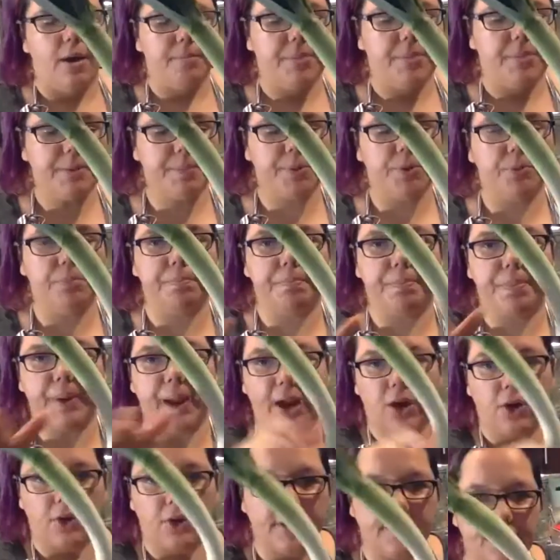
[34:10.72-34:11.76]
people
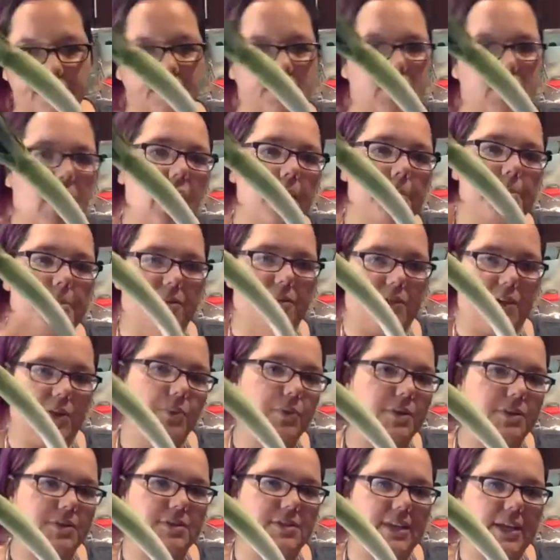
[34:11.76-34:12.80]
bury the top of it
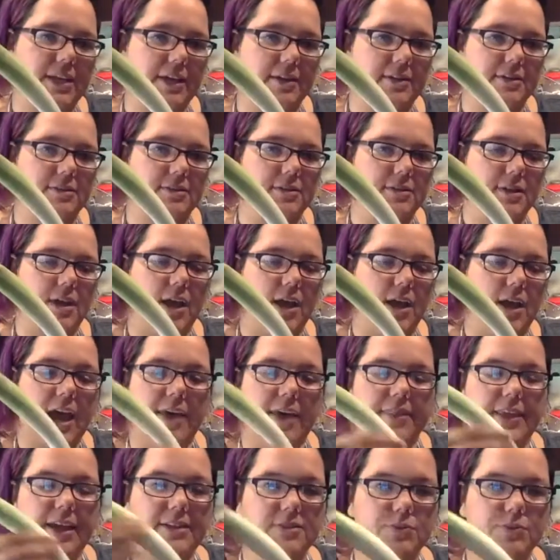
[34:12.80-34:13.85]
with sand.
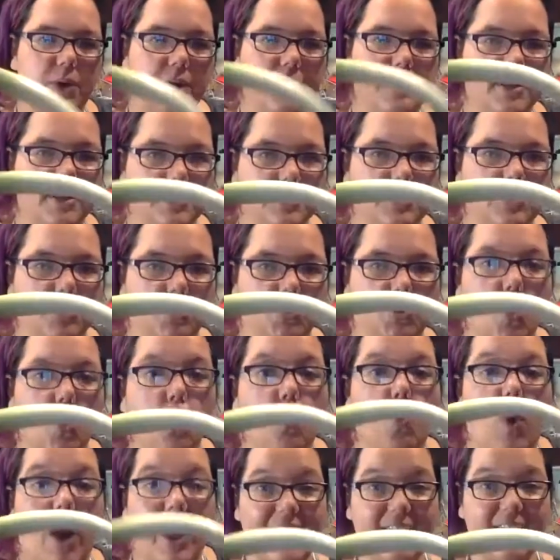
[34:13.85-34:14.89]
And that's why this is so
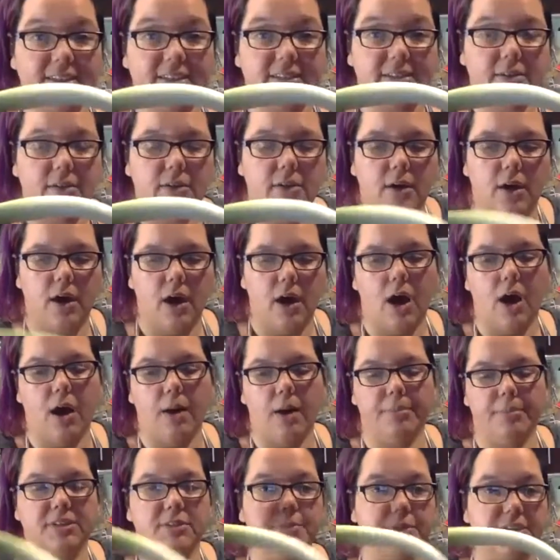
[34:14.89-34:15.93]
white,
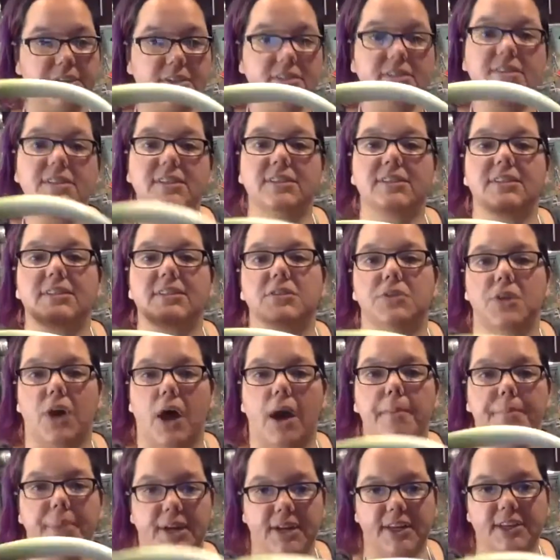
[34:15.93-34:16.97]
um, is because this has
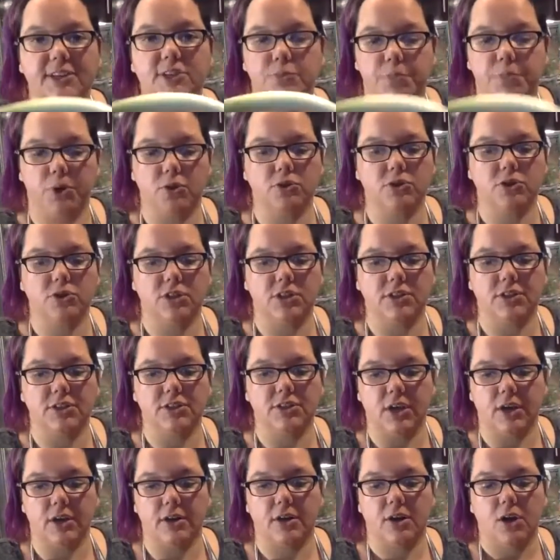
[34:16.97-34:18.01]
not been exposed to the
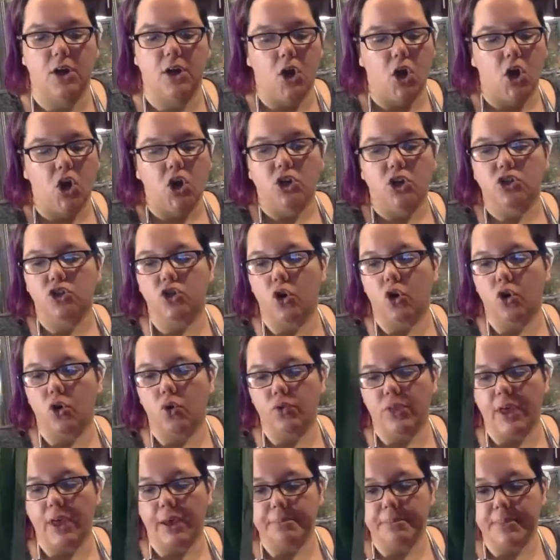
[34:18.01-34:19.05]
sun. So
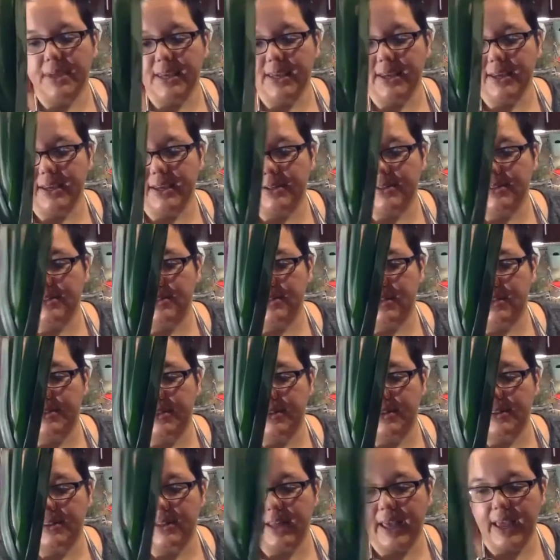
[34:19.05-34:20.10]
that means that the
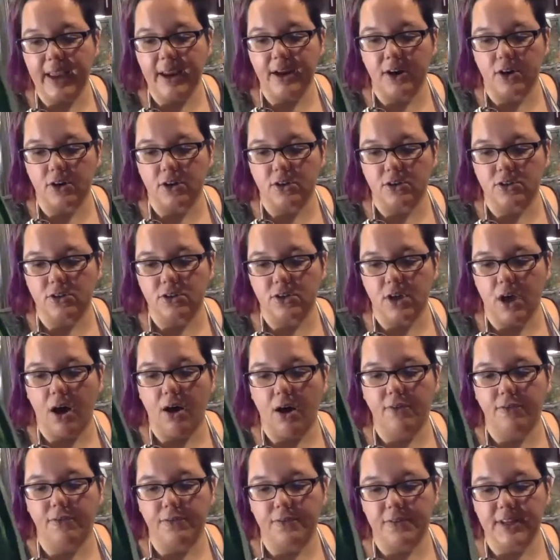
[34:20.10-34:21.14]
layers
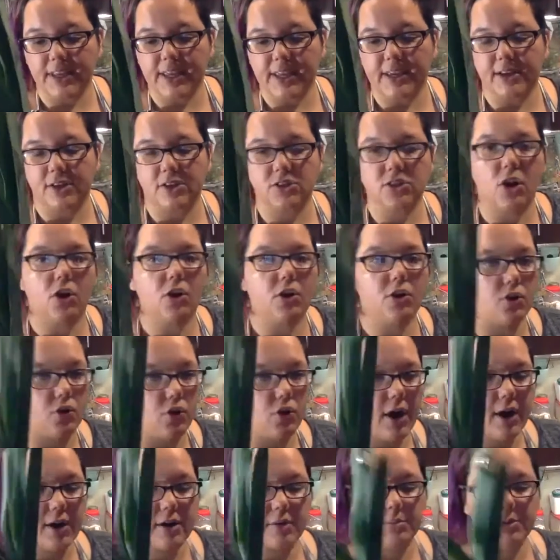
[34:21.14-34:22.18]
of leeks are
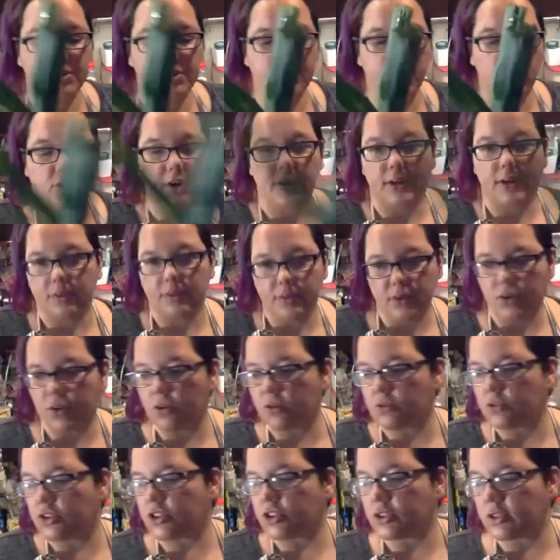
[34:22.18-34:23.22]
incredibly dirty. You
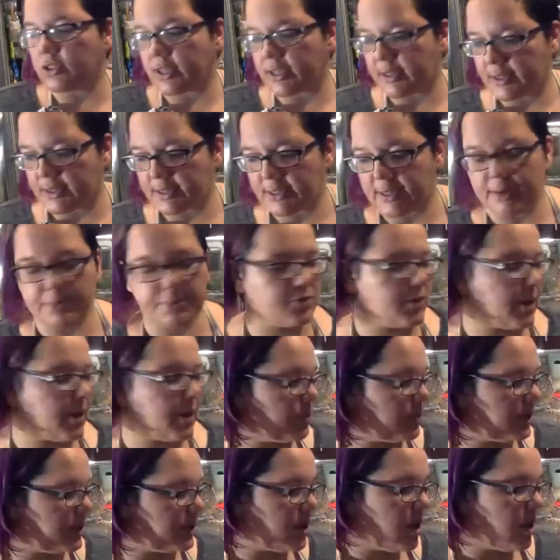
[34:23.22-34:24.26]
know, just like the same with how
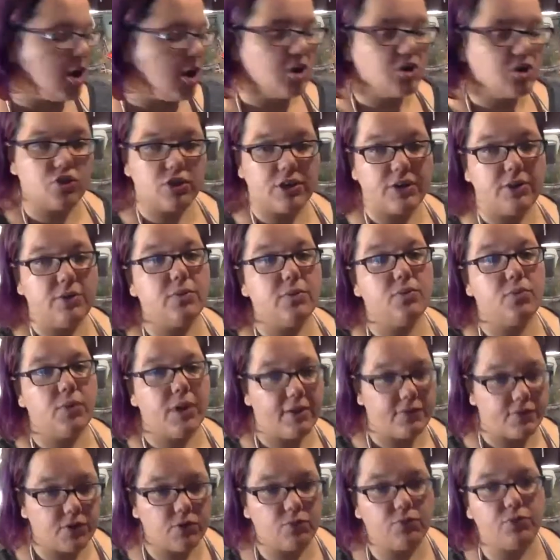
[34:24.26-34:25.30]
we treat, we
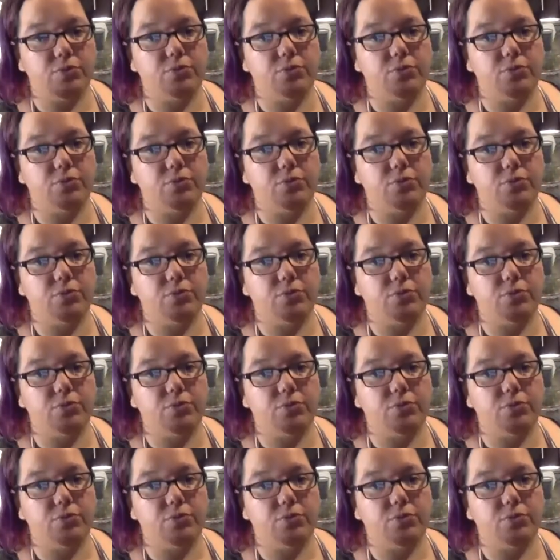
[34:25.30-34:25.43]
have to